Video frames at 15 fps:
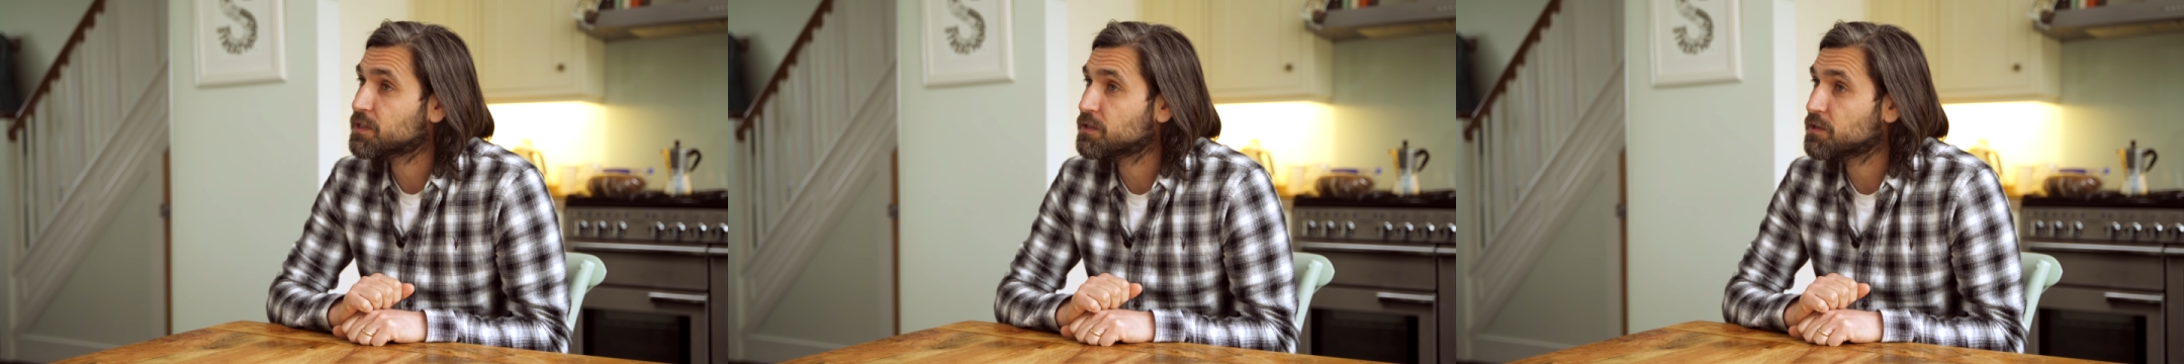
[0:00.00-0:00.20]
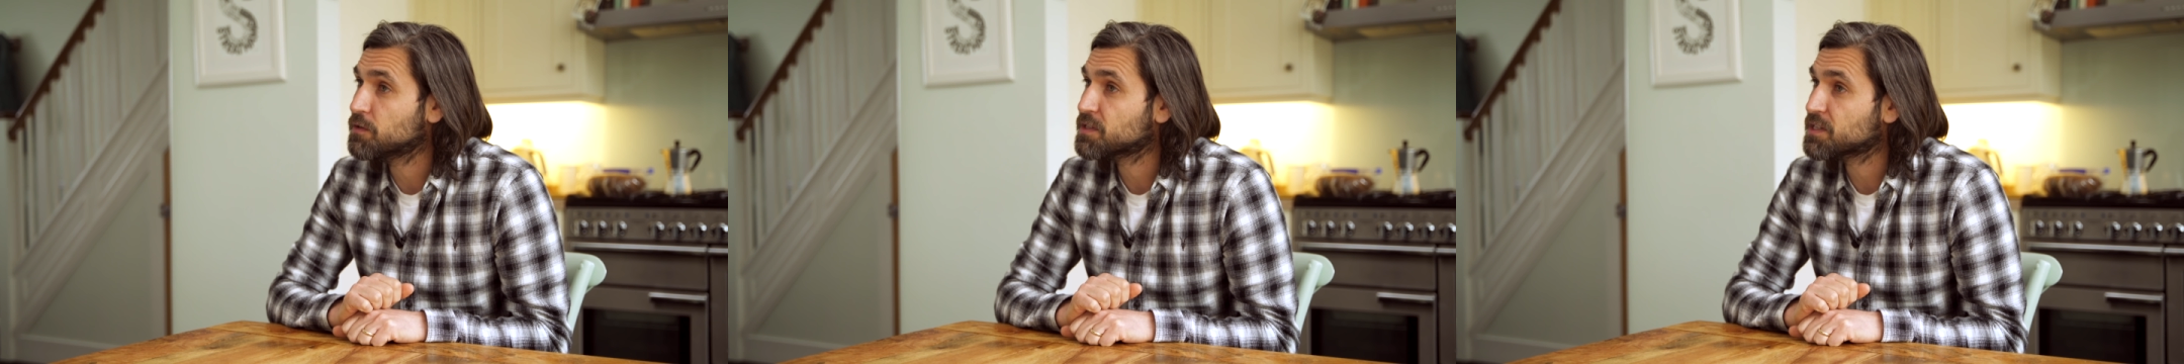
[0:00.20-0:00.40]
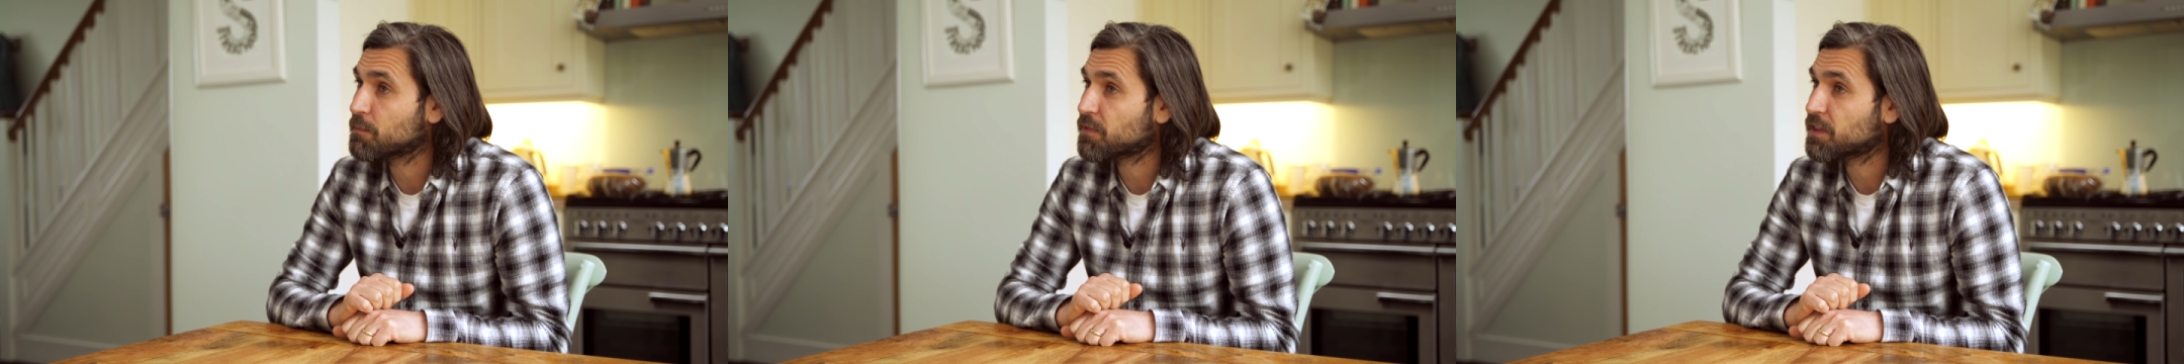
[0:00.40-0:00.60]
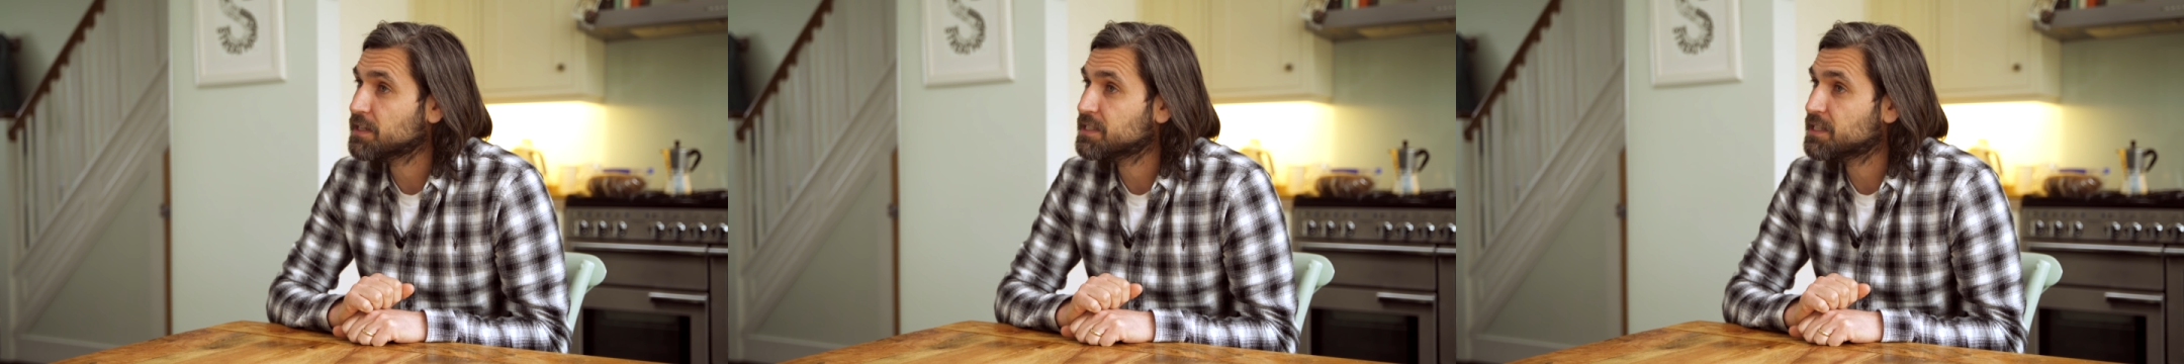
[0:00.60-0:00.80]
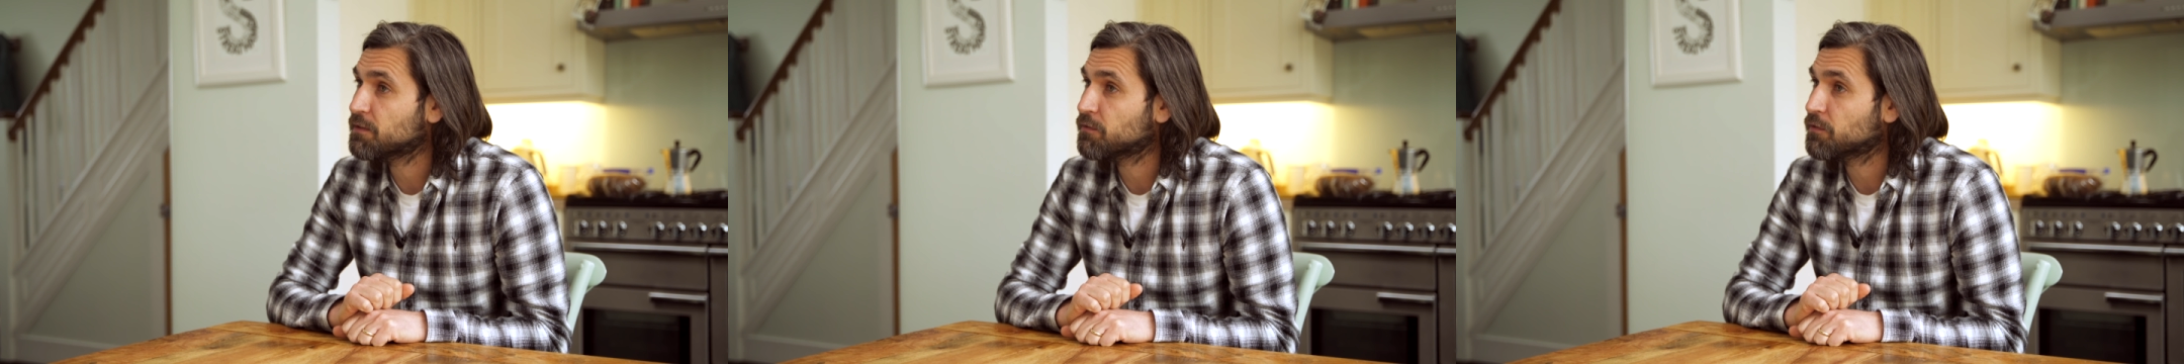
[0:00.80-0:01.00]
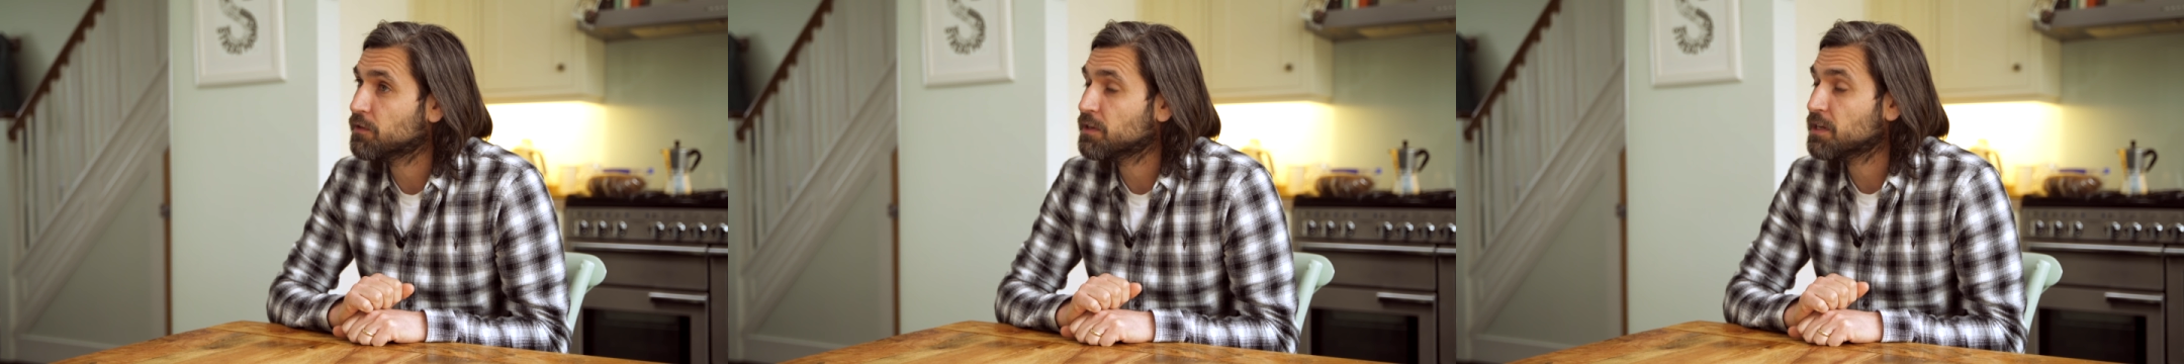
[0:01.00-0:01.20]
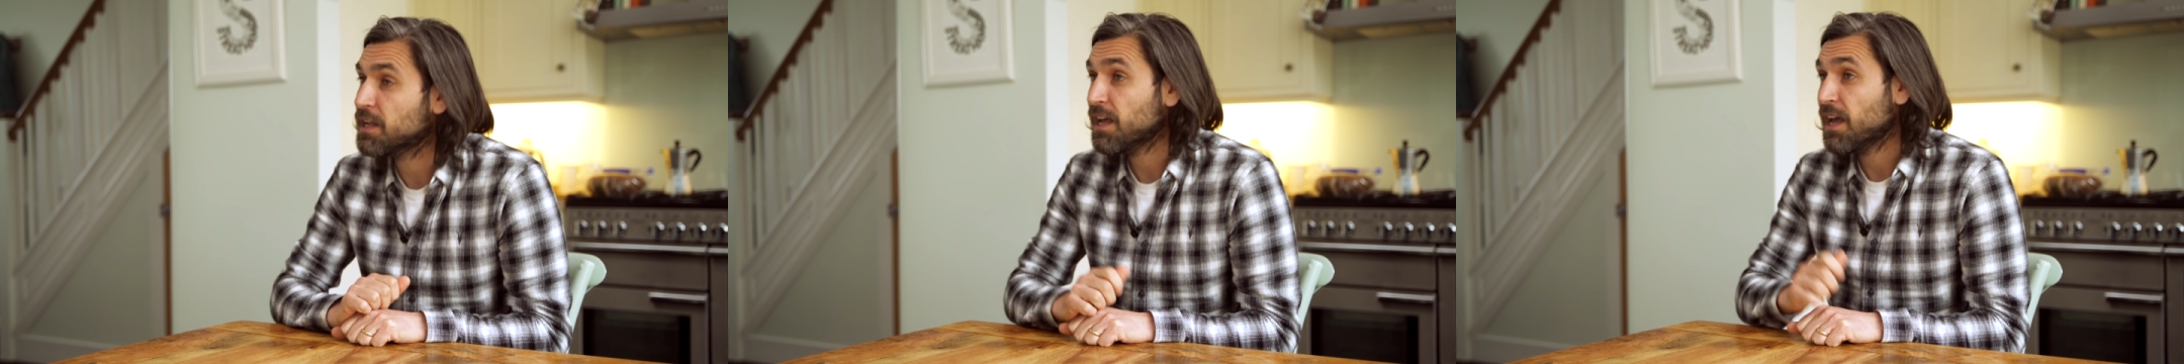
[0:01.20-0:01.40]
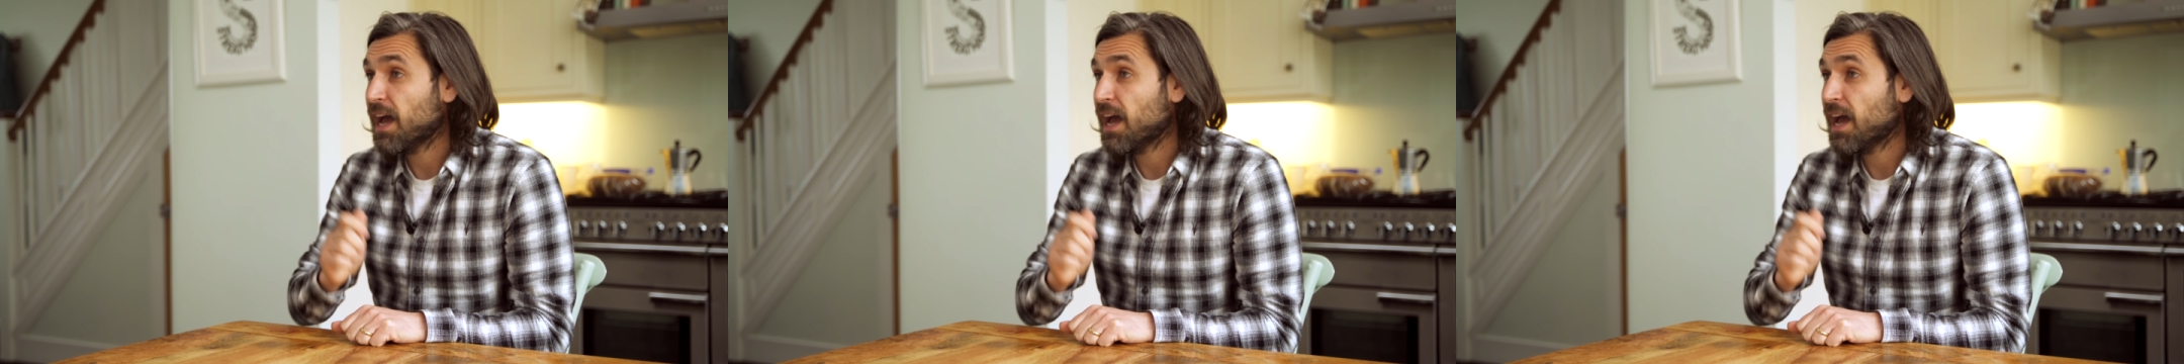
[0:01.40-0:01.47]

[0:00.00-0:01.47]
to do something different.